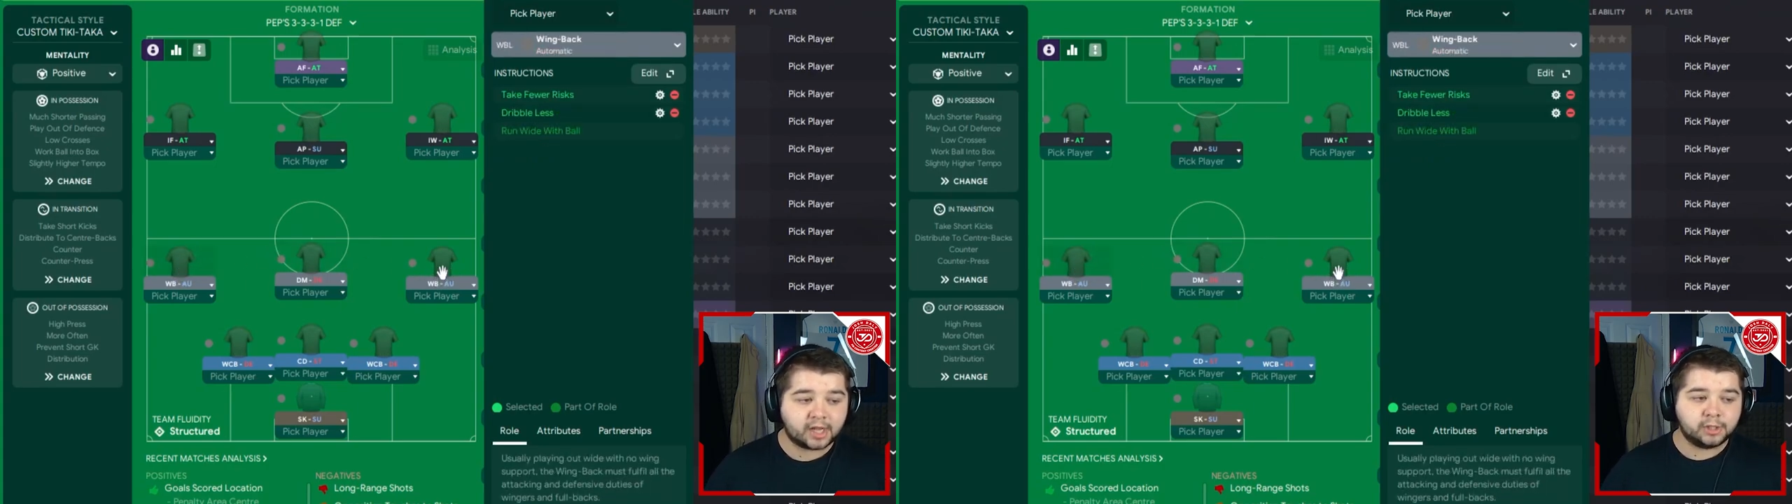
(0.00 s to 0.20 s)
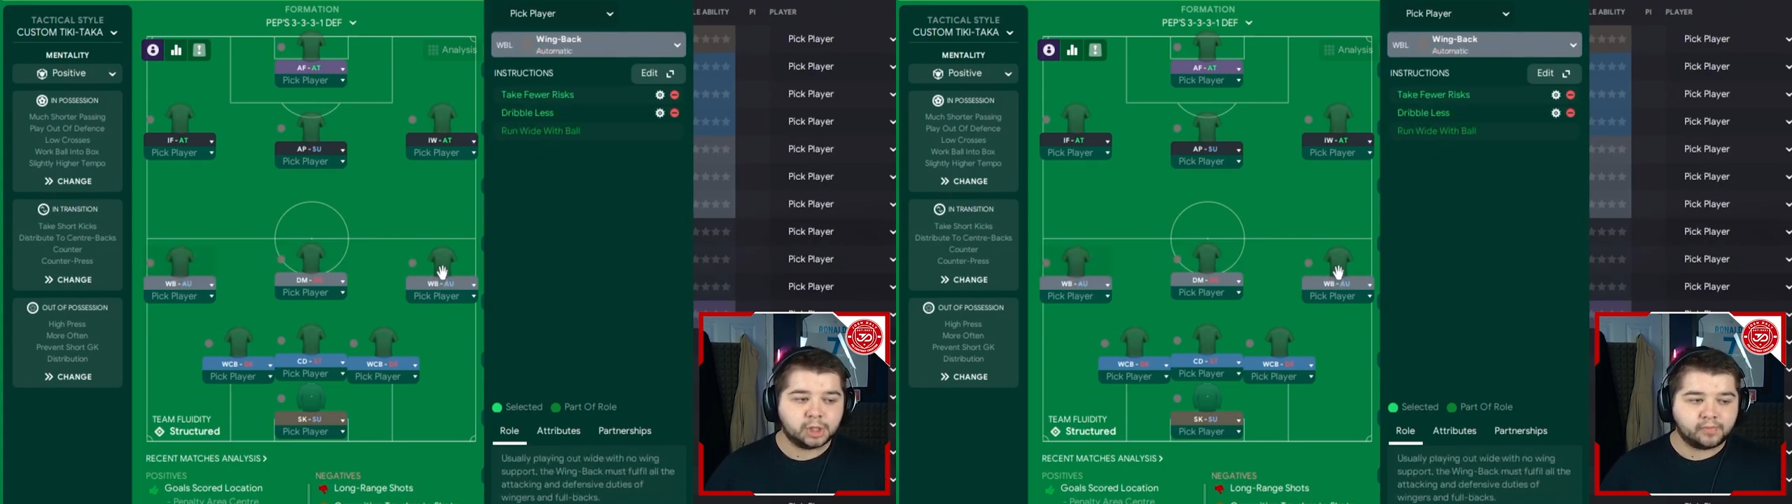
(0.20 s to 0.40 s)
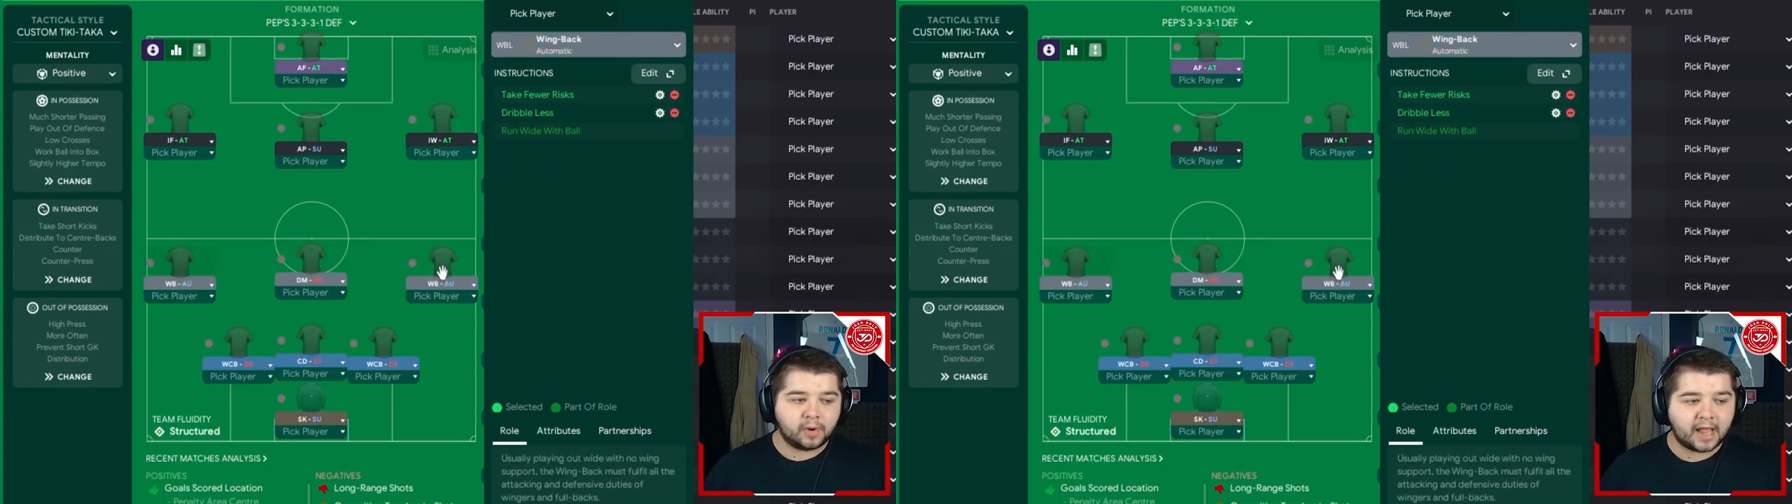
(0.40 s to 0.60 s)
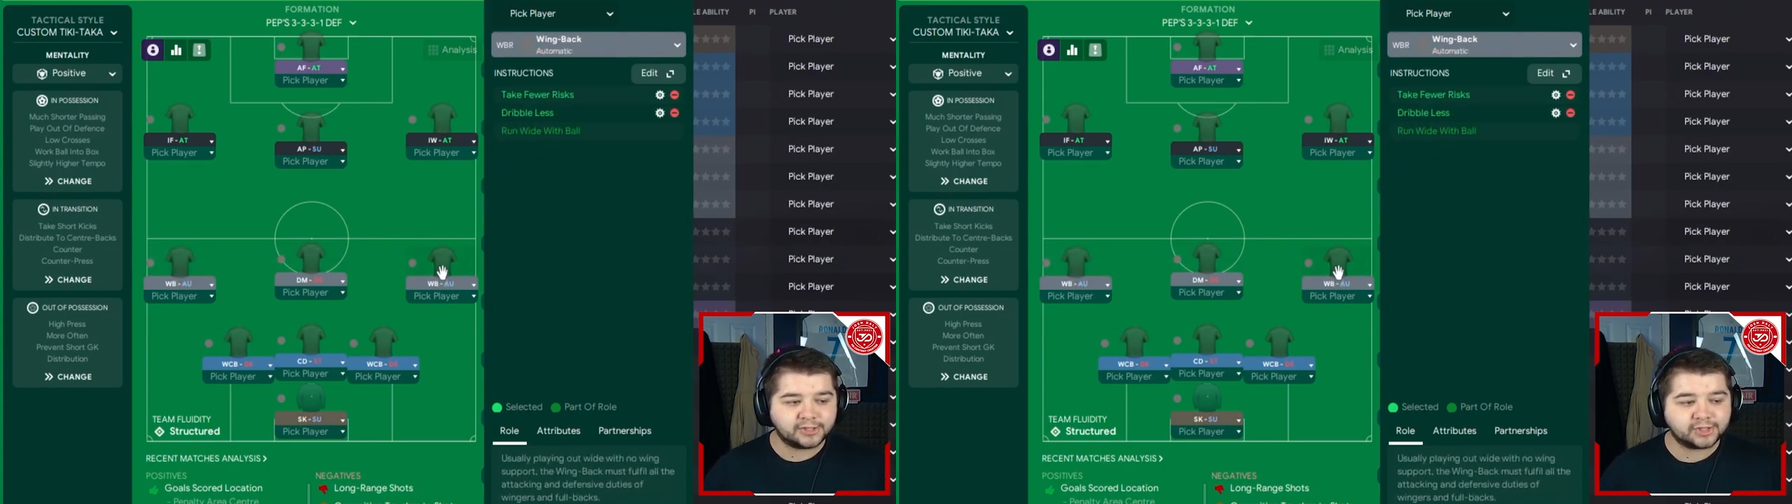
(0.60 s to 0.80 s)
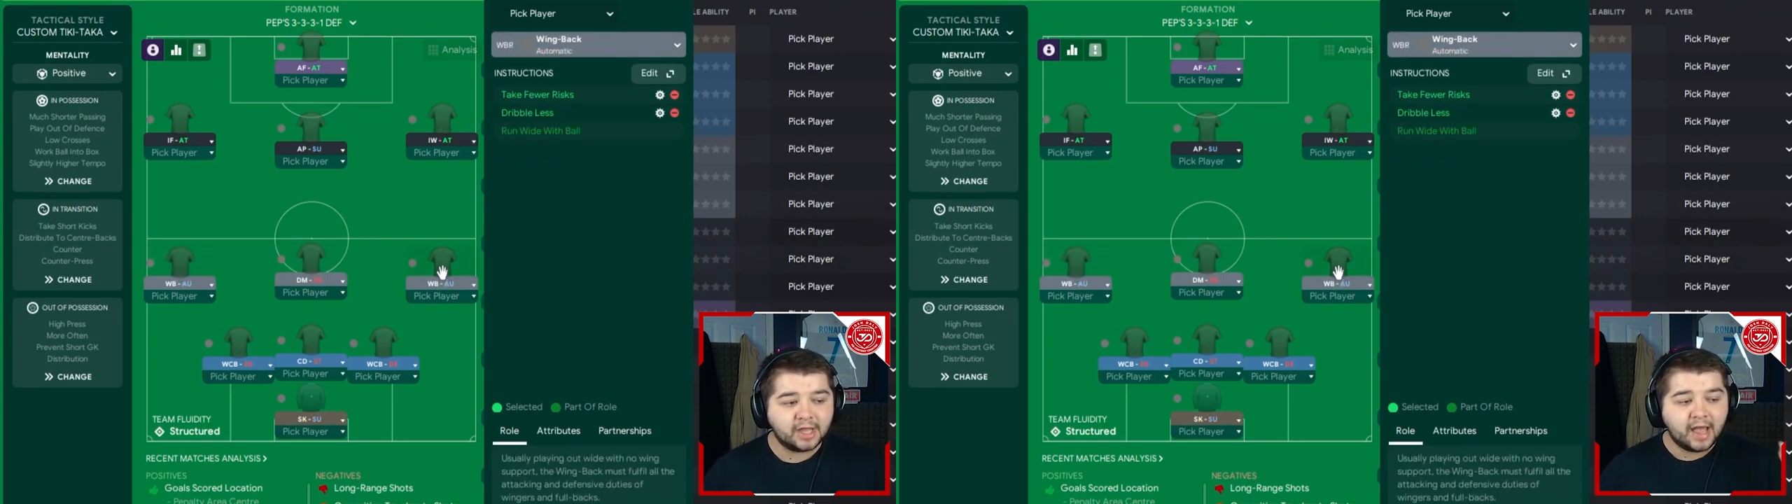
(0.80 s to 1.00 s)
and dribble
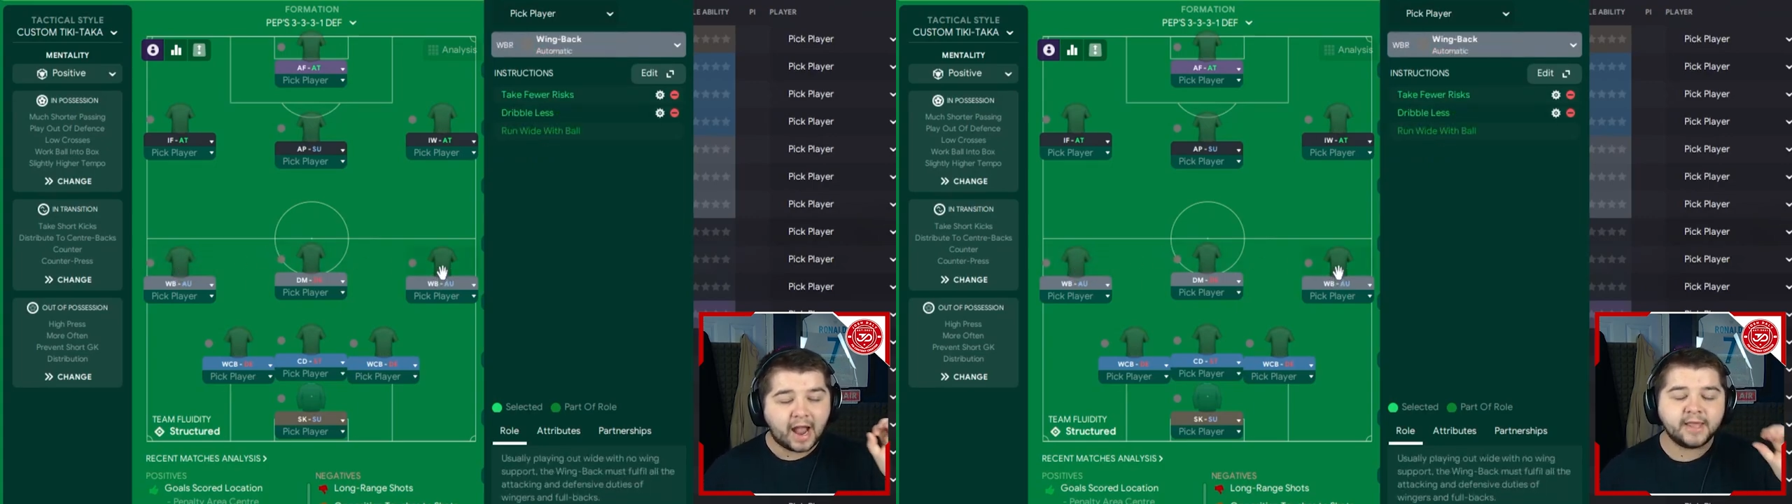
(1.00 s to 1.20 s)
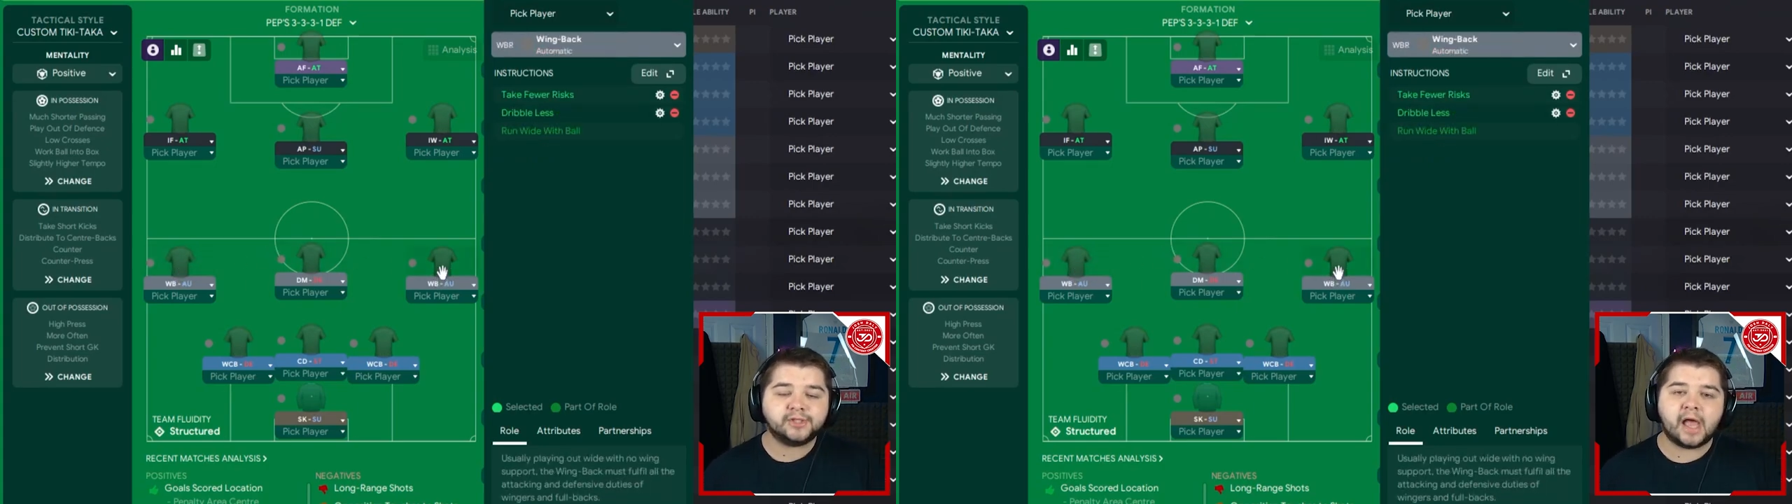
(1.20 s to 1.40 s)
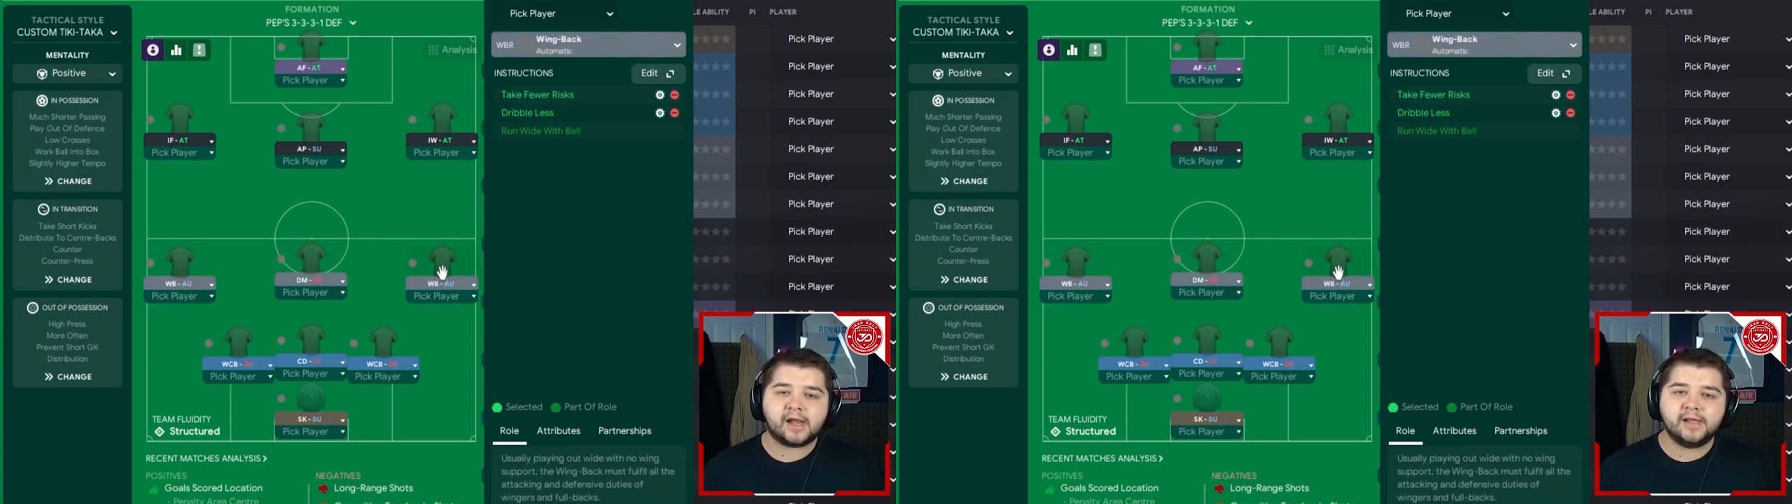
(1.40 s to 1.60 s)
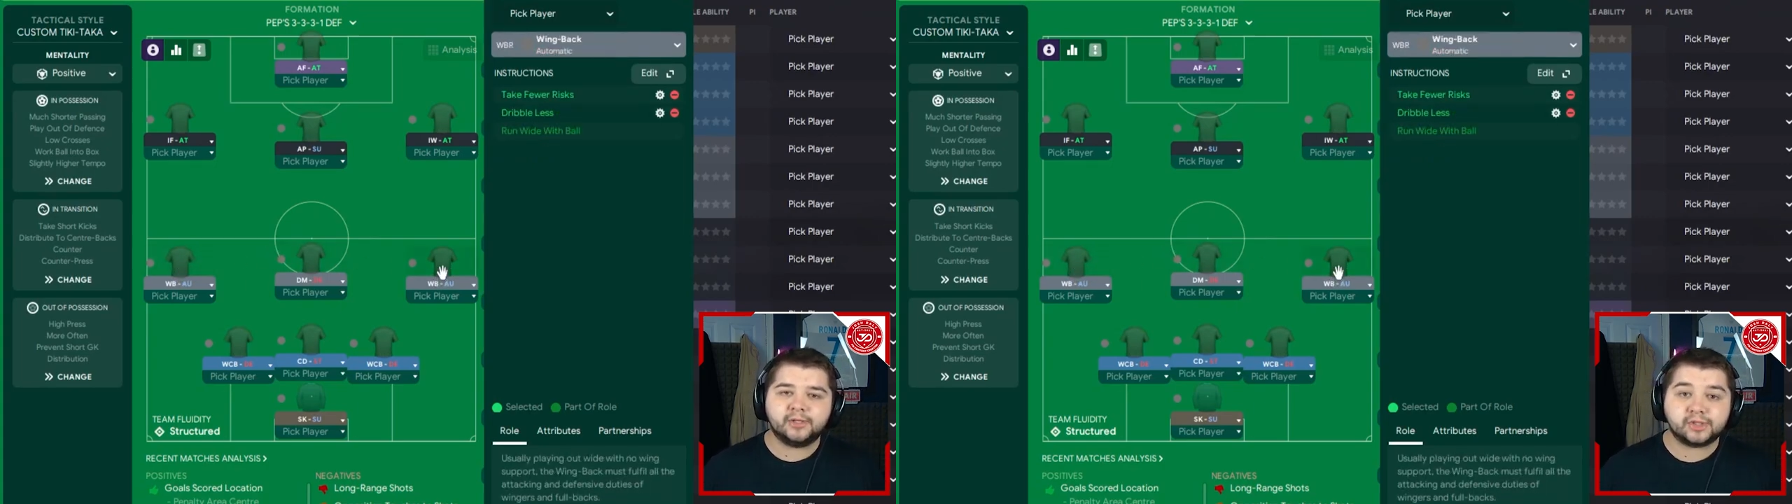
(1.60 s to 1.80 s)
less, and exactly the